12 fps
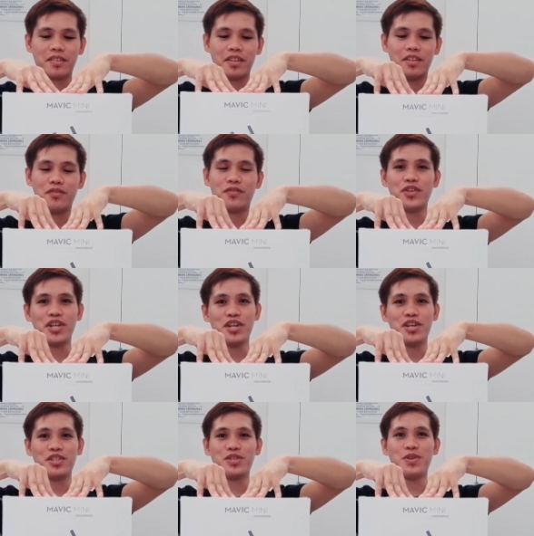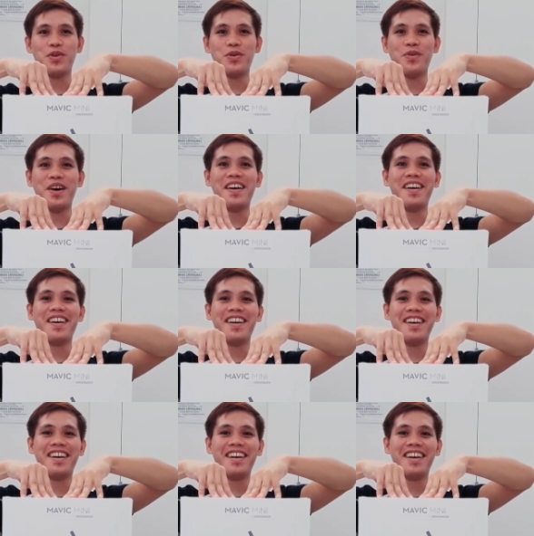In 3, 2,
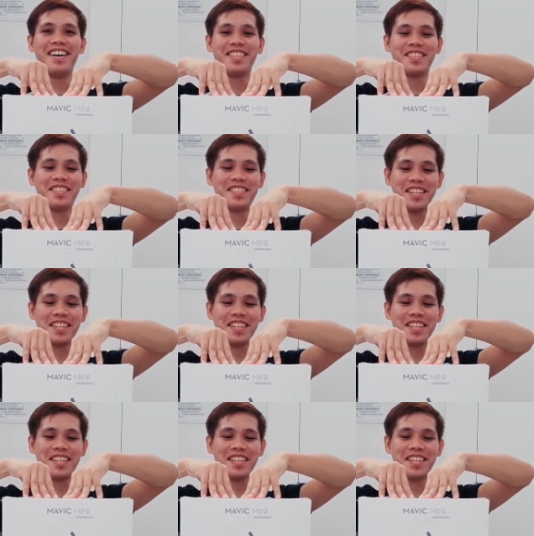1.